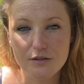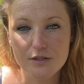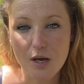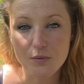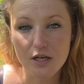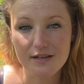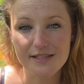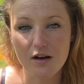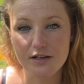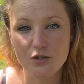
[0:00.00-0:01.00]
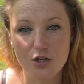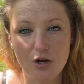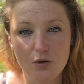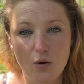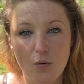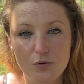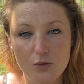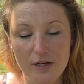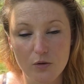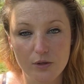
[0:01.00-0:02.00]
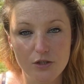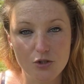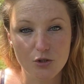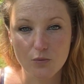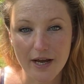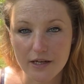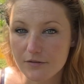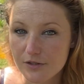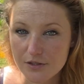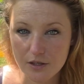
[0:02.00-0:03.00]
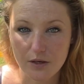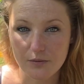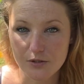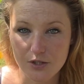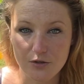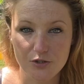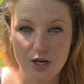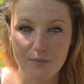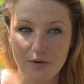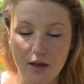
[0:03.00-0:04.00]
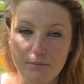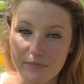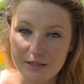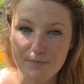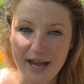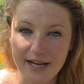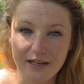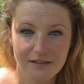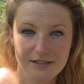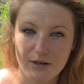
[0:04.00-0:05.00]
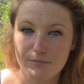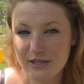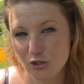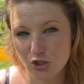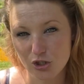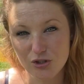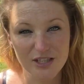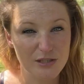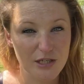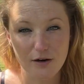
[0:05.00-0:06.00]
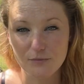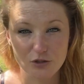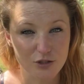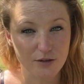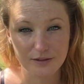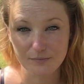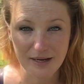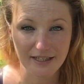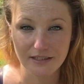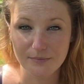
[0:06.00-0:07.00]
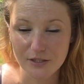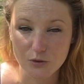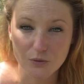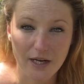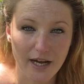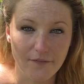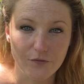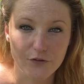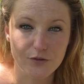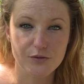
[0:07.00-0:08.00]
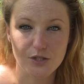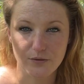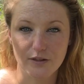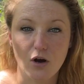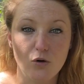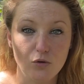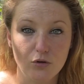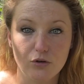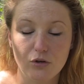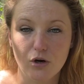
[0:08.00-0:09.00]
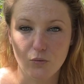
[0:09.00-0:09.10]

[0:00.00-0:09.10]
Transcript: Some years I sow sweet corn in 2 waves, so I would sow some like mid-May and some mid-June. This year I'm just going bang in the middle and sowing the whole lot at